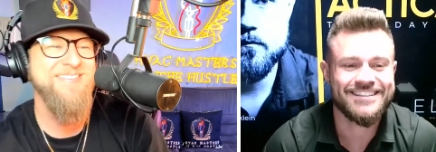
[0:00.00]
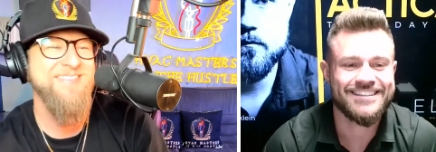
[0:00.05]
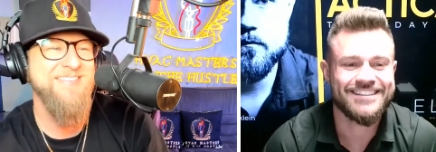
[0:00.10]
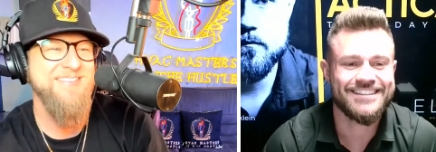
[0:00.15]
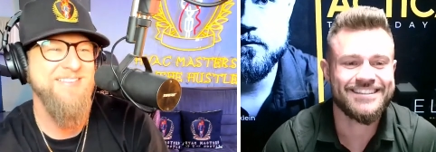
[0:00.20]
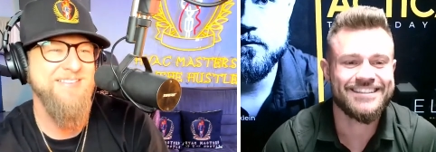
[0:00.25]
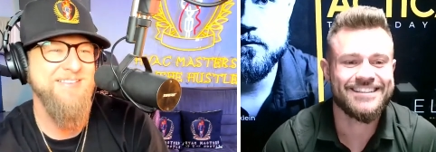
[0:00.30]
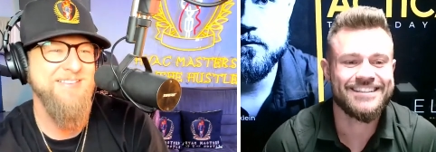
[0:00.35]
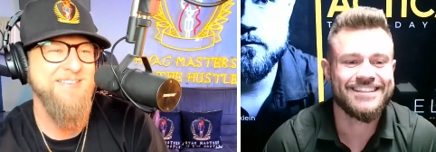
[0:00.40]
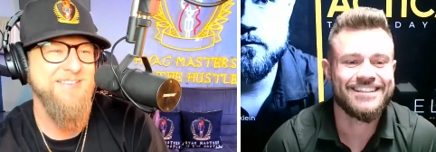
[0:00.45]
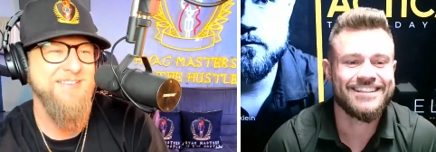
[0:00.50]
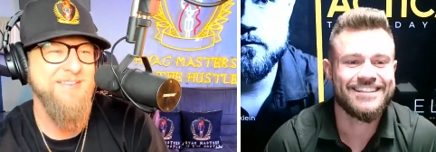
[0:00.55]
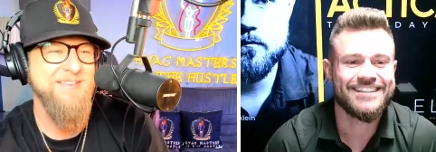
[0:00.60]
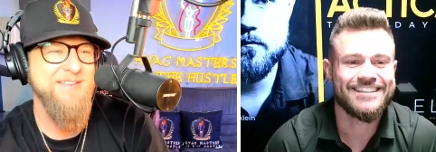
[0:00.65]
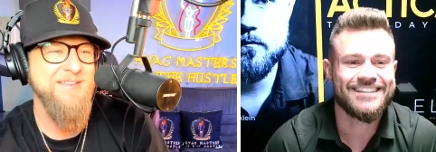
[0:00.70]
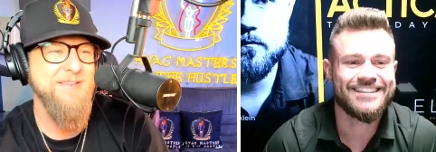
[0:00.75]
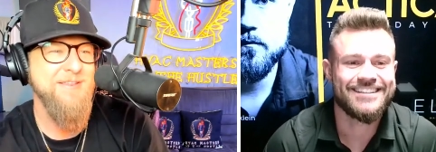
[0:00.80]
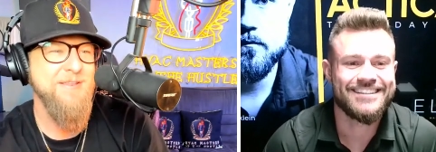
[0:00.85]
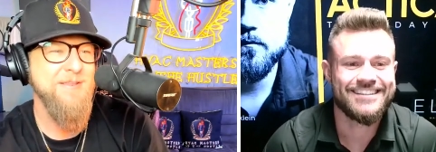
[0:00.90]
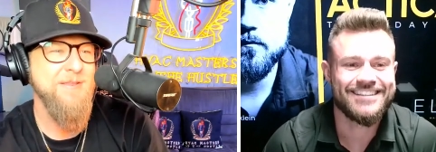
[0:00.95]

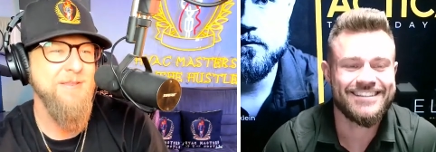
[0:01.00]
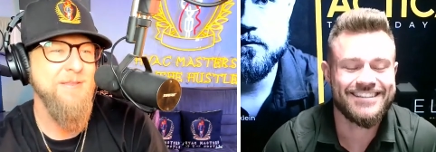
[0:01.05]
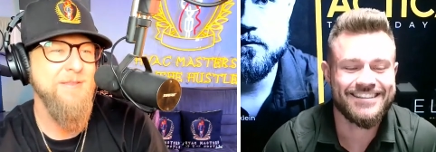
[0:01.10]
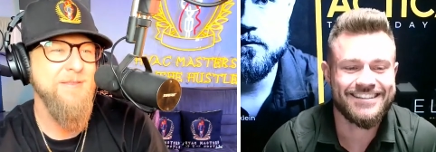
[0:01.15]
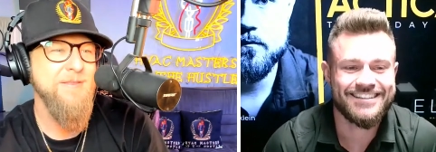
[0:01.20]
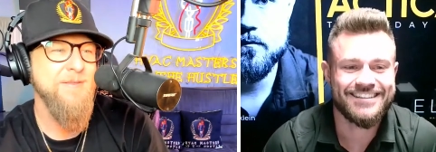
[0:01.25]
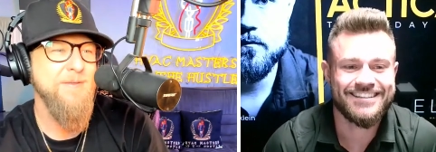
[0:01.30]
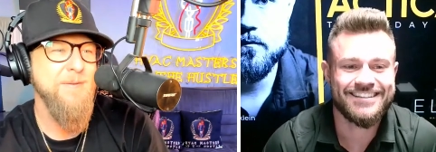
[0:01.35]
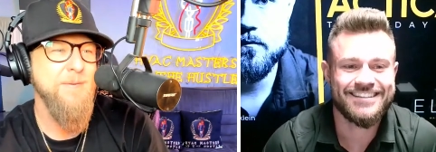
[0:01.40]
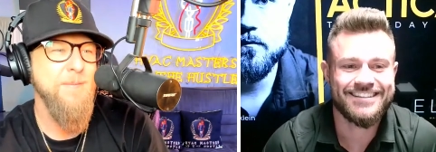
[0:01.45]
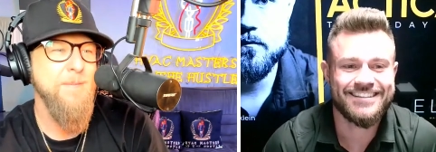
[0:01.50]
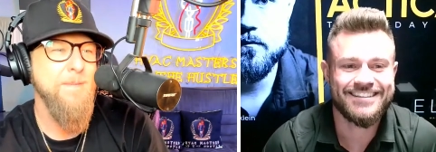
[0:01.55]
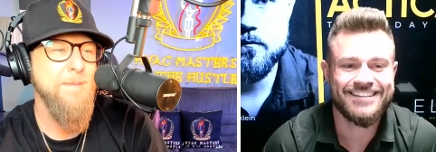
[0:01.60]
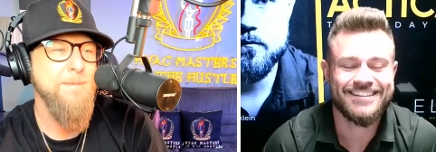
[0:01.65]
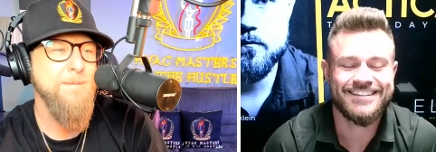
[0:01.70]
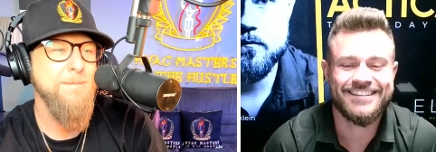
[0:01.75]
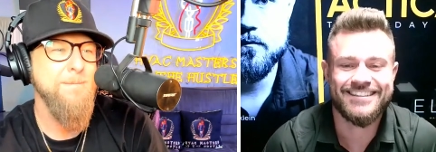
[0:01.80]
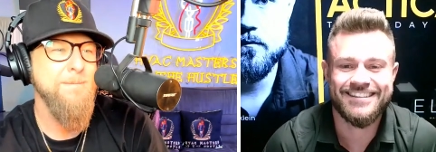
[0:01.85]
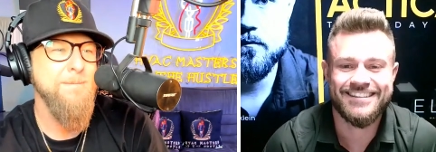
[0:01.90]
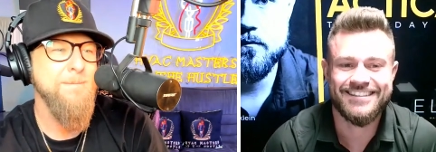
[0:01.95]

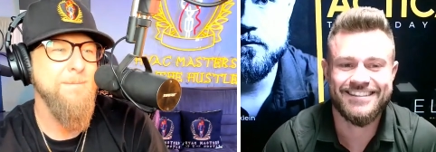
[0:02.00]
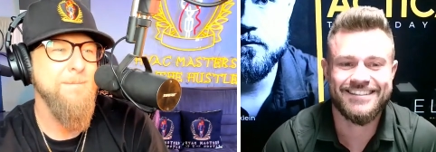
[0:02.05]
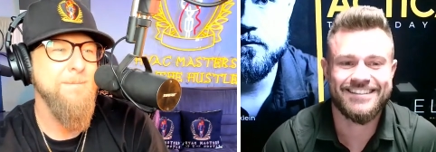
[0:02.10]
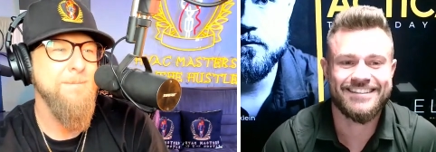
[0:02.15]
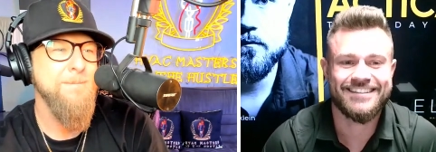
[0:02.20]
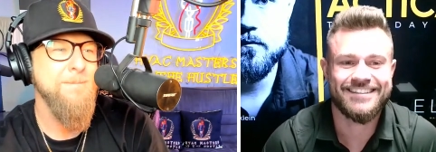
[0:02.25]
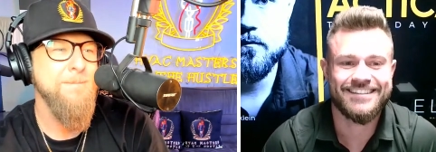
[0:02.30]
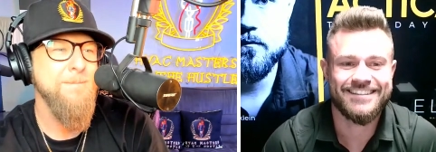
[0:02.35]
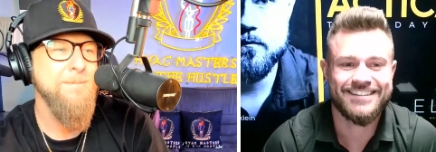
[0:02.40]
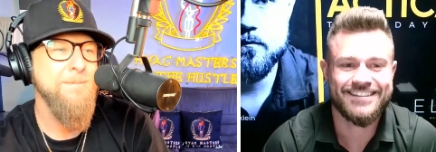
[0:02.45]
Nothing is said.